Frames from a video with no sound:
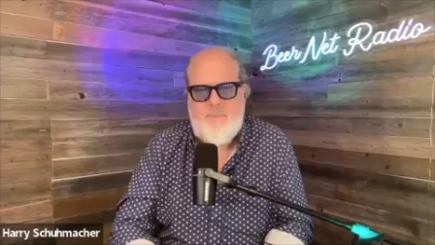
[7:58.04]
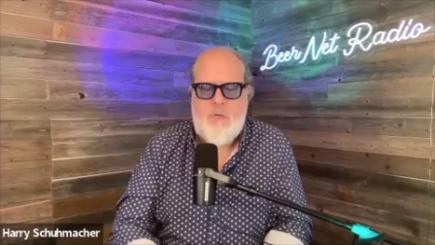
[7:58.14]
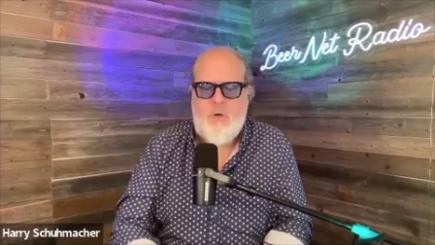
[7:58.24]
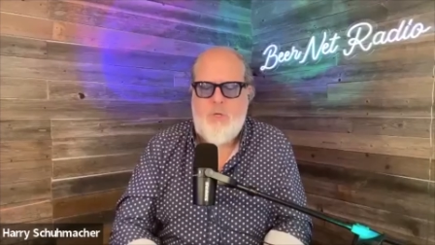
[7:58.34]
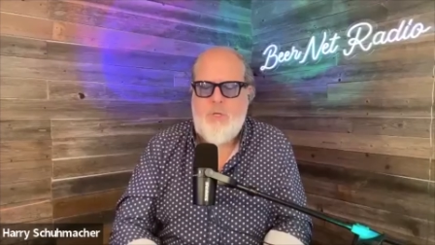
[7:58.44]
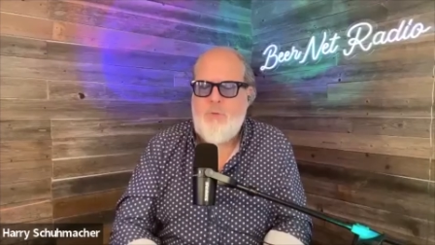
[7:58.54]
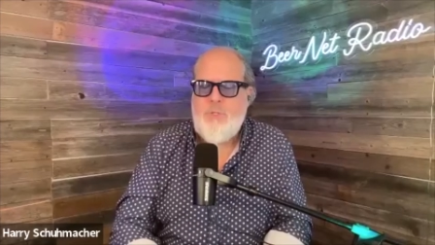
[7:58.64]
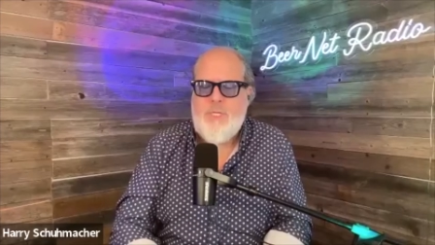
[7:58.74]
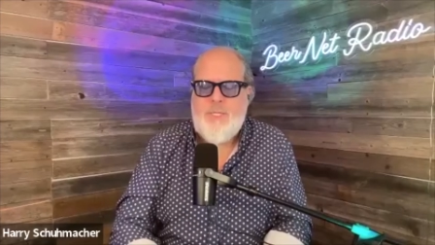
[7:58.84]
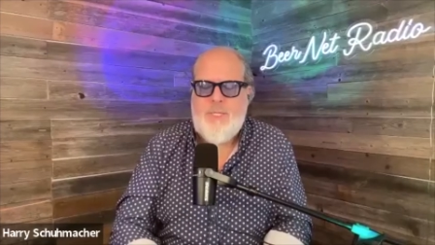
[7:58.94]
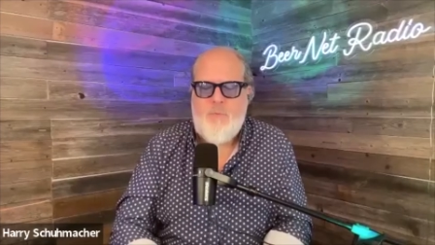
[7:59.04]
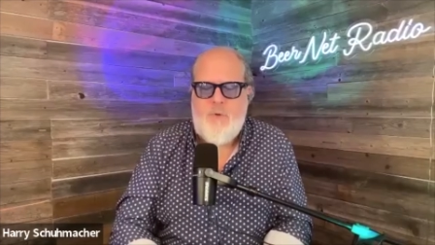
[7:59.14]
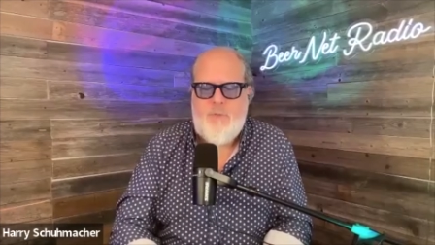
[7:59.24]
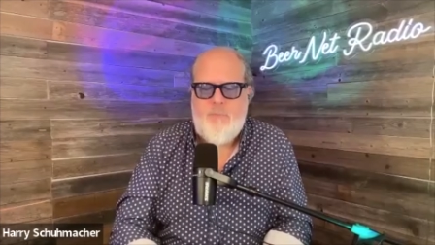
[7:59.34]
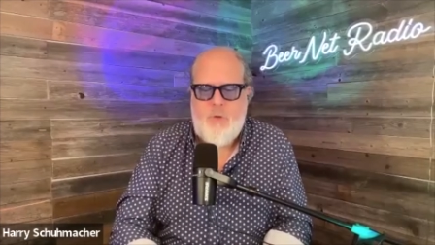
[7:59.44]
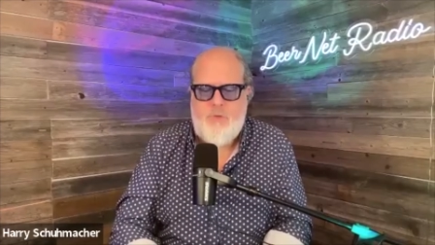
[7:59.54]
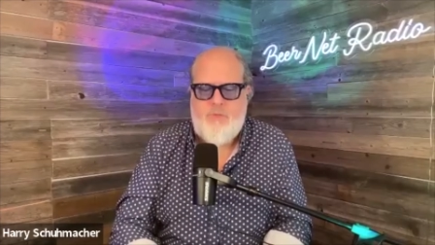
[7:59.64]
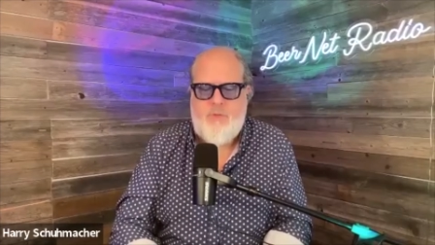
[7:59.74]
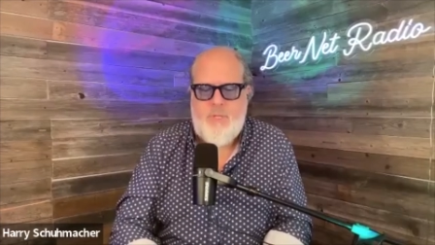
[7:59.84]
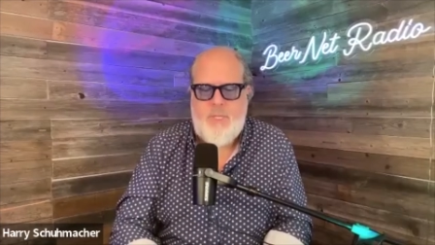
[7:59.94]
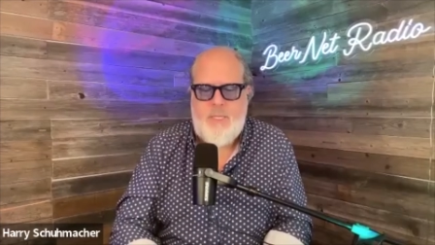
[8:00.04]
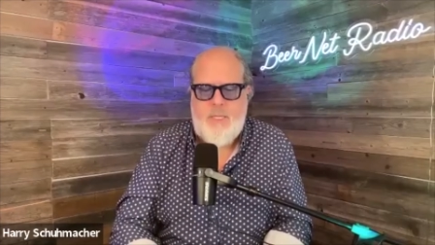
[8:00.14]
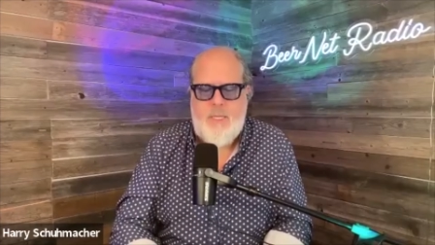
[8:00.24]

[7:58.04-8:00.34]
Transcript: are you dealing with mostly